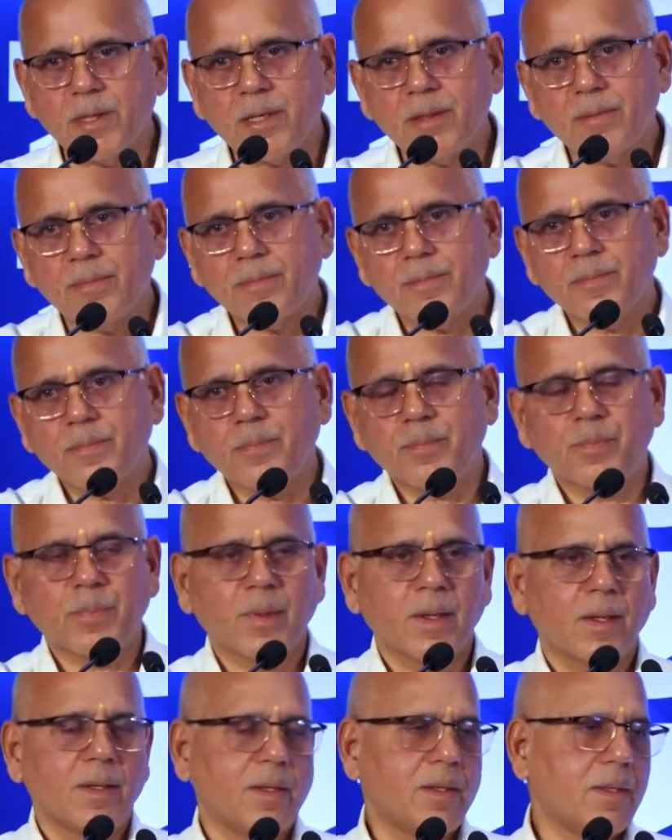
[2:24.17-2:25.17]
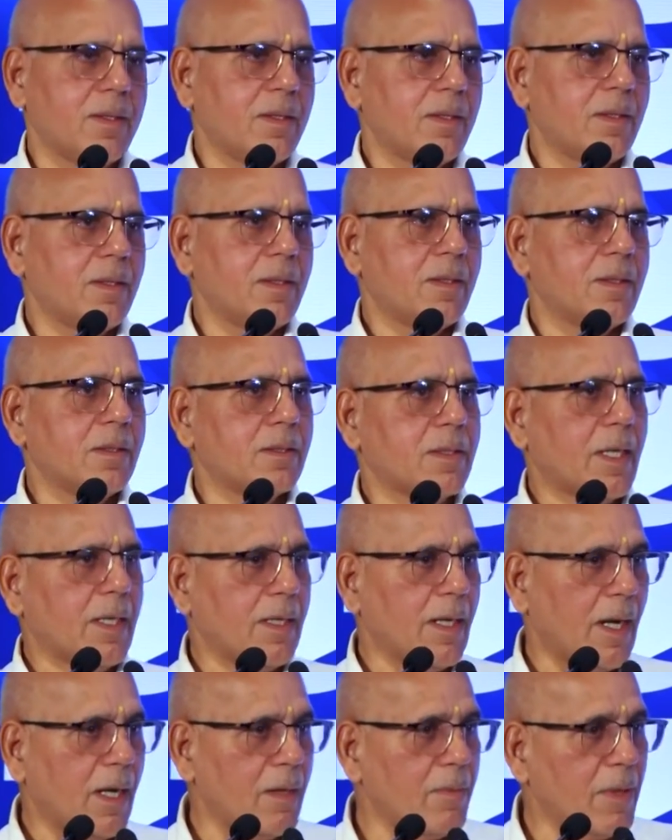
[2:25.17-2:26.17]
in, then
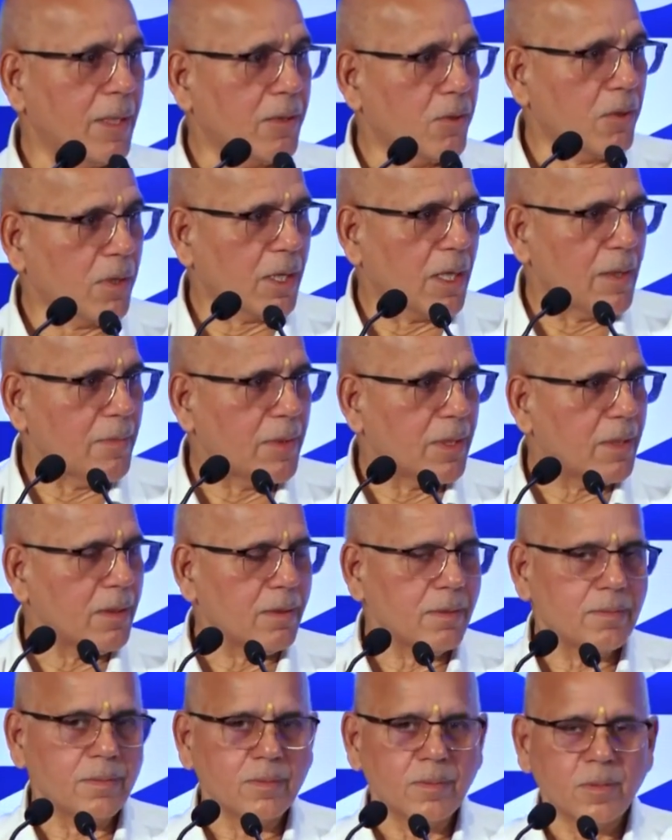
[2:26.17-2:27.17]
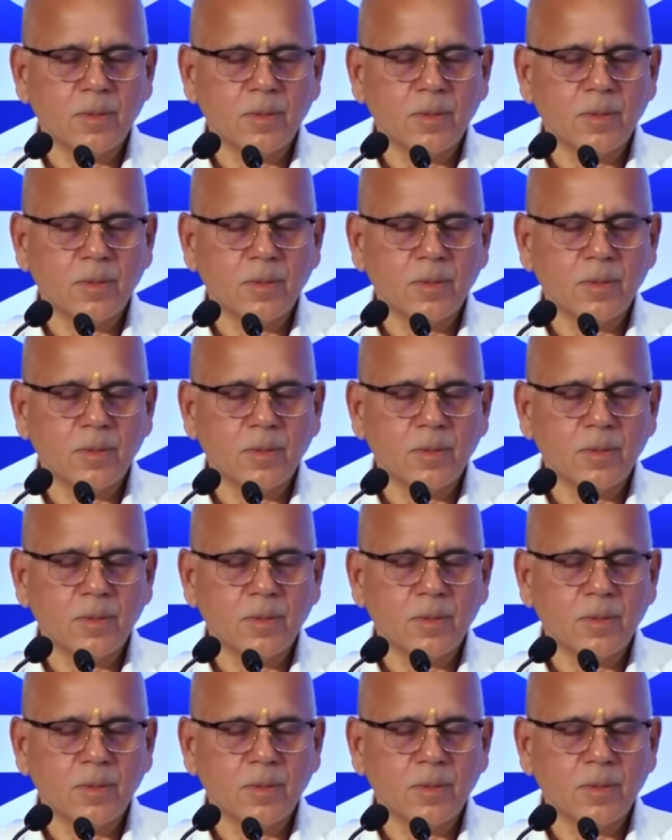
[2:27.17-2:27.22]
Delhi Metro came in.